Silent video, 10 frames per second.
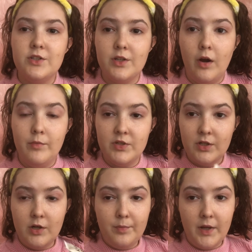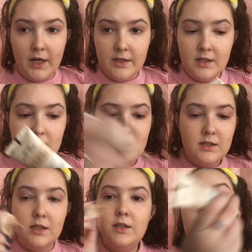So I'm just gonna apply
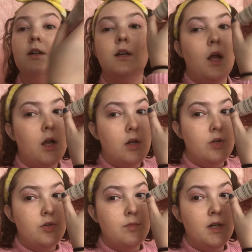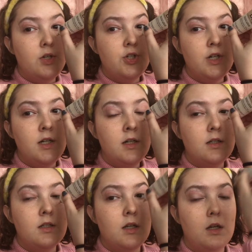this to my
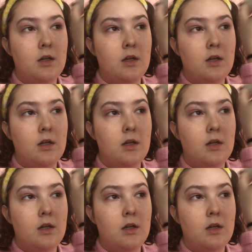cheeks.